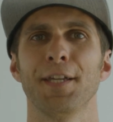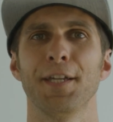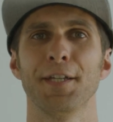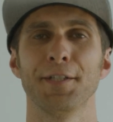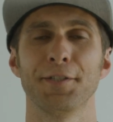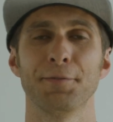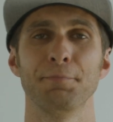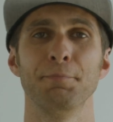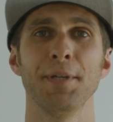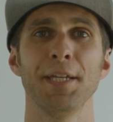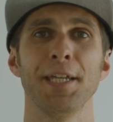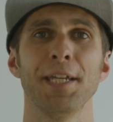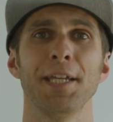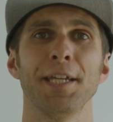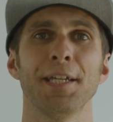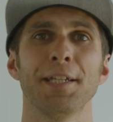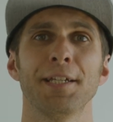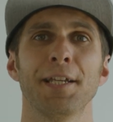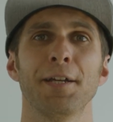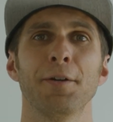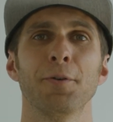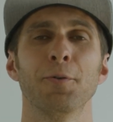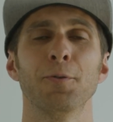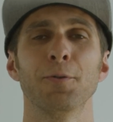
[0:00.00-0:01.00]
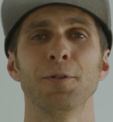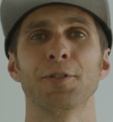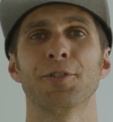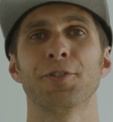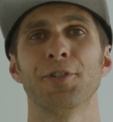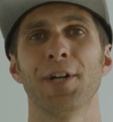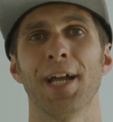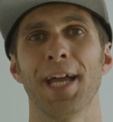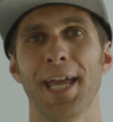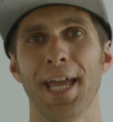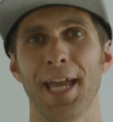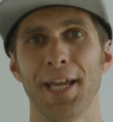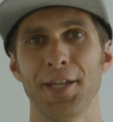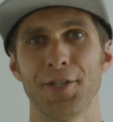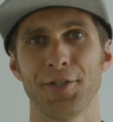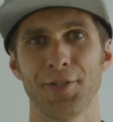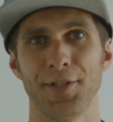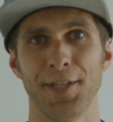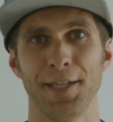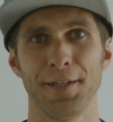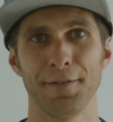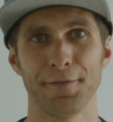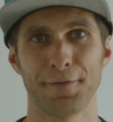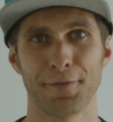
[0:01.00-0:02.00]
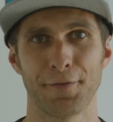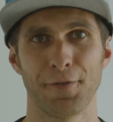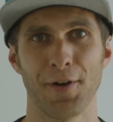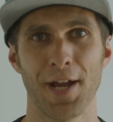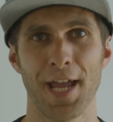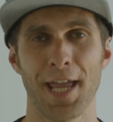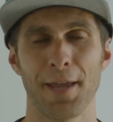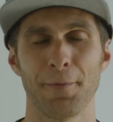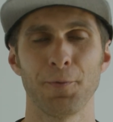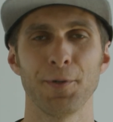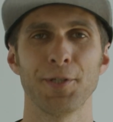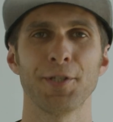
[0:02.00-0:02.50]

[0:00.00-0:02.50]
is me in an Ultra HD frame,